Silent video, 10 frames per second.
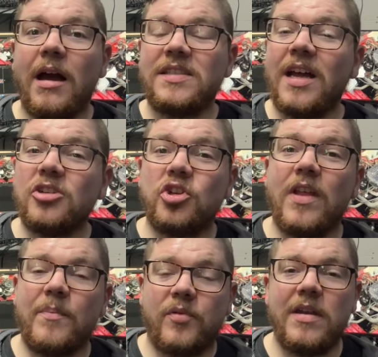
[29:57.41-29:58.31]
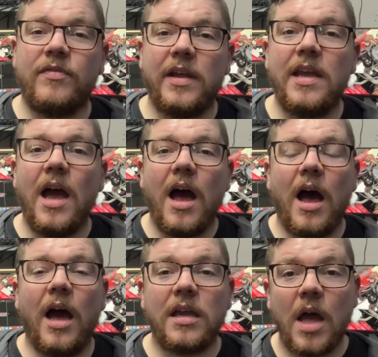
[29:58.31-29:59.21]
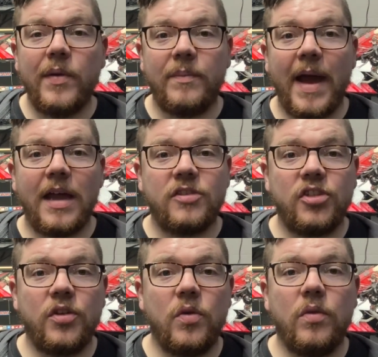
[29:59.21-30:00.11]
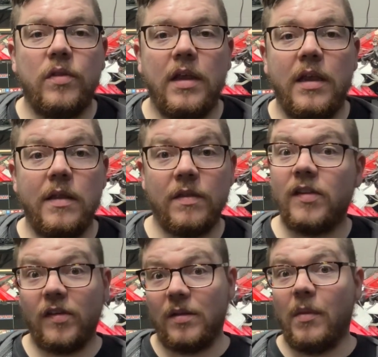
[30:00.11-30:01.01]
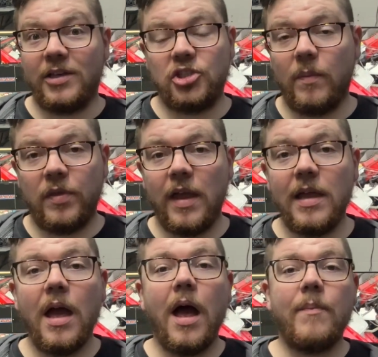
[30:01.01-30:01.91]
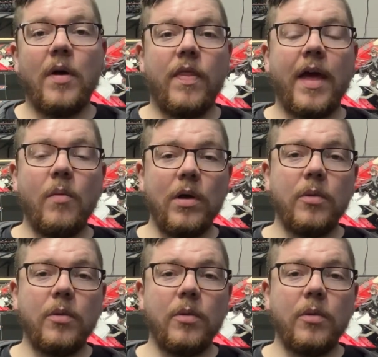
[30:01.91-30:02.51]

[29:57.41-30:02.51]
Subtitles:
Now, I touched on that briefly, going back to the this isn't my job thing, but they will